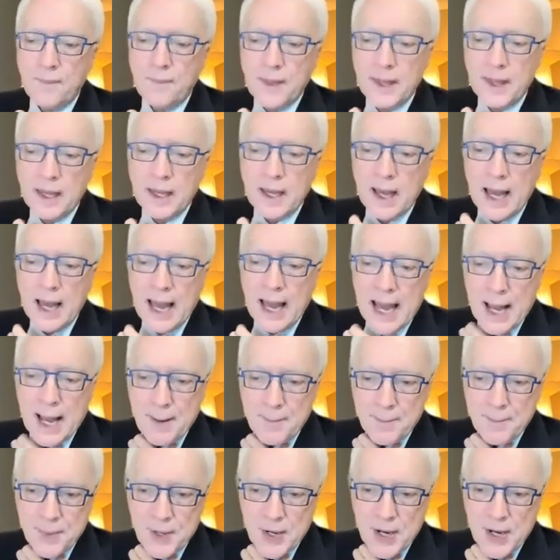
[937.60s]
The
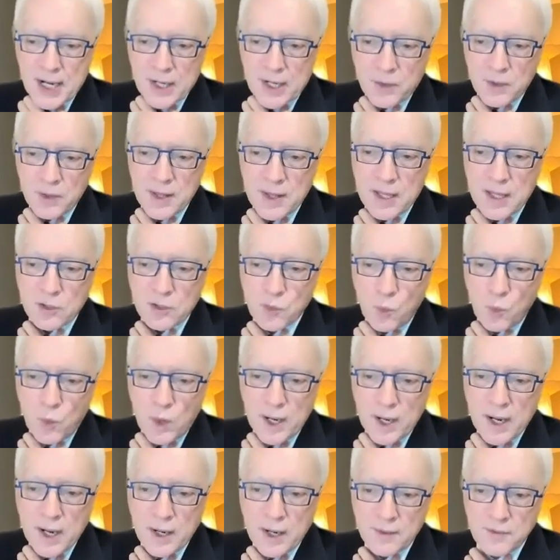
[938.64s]
abductory, that's
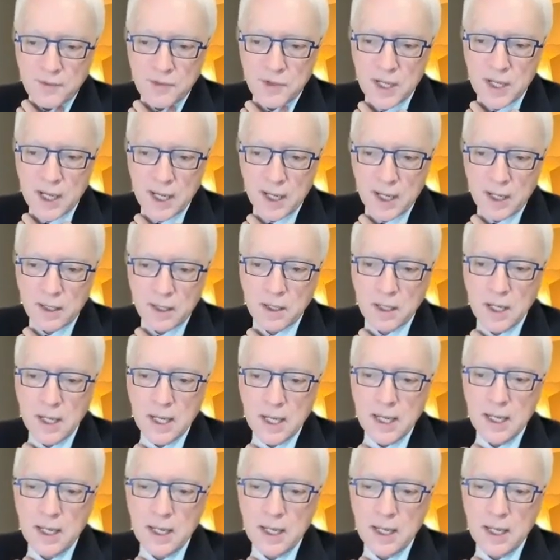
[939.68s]
1 out of 10,